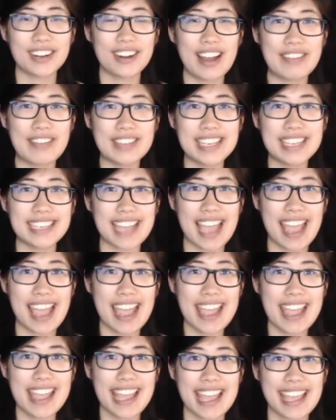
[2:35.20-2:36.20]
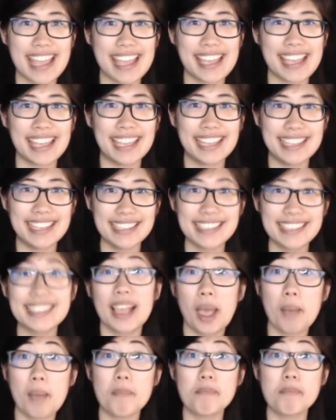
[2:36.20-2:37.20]
of the day is
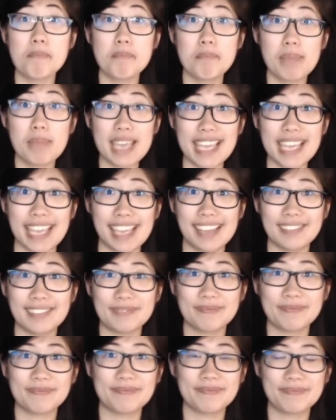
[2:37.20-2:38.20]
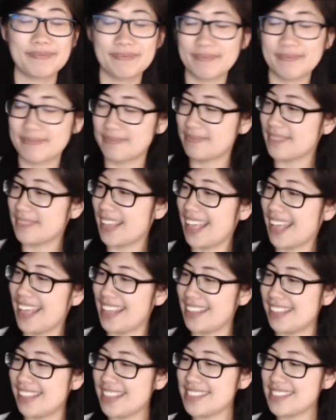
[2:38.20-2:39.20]
P.
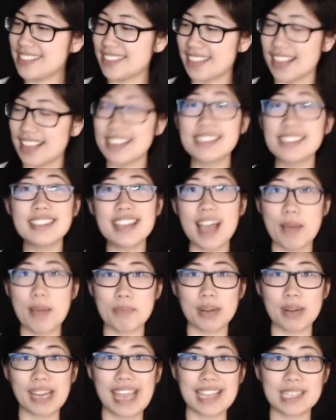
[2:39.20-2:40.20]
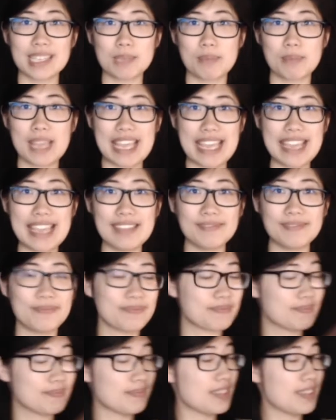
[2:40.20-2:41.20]
This is the uppercase P,
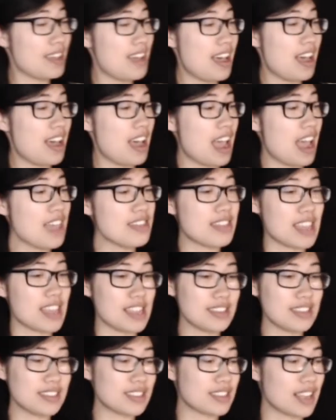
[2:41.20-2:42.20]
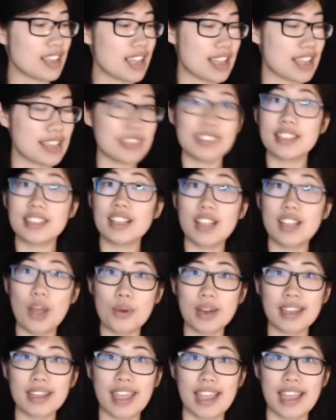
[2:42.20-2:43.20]
and this is the
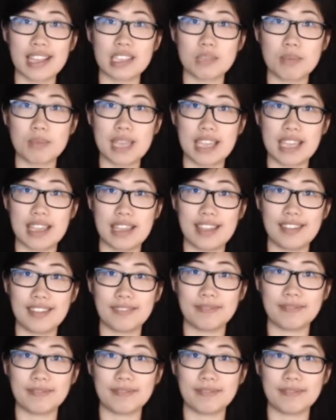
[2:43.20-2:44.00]
lowercase p.